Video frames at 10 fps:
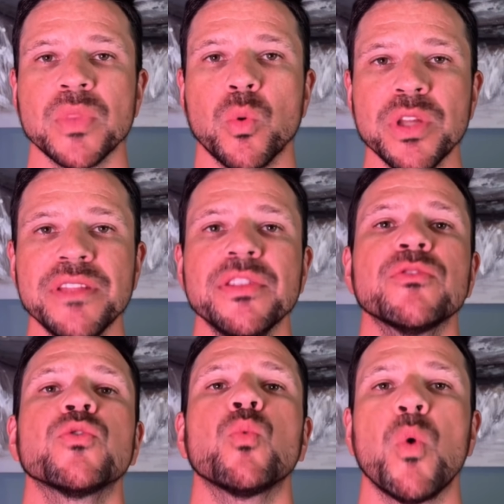we're living
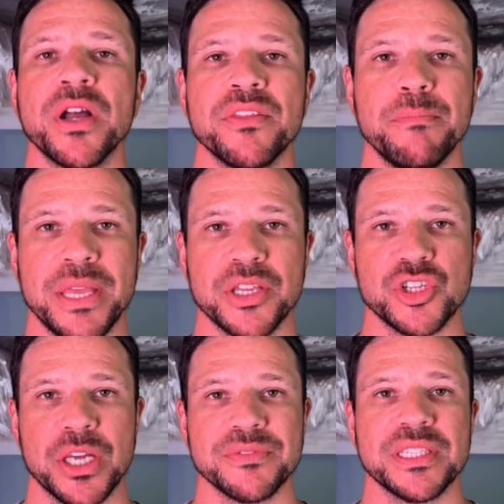through one of the biggest
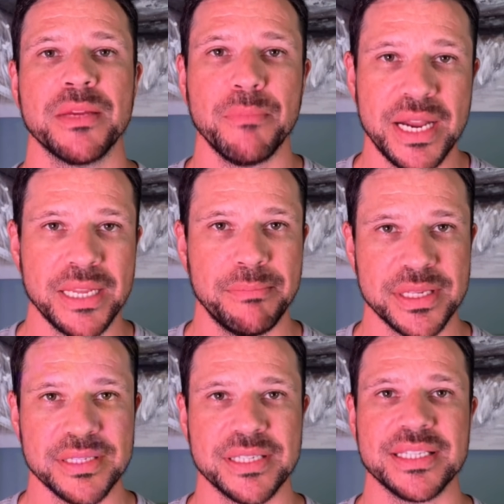shifts in money,
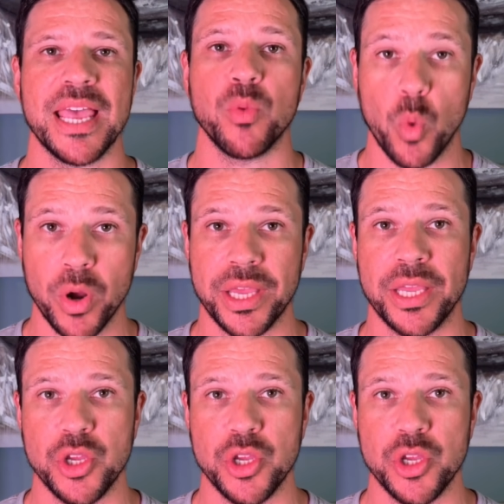business, and work in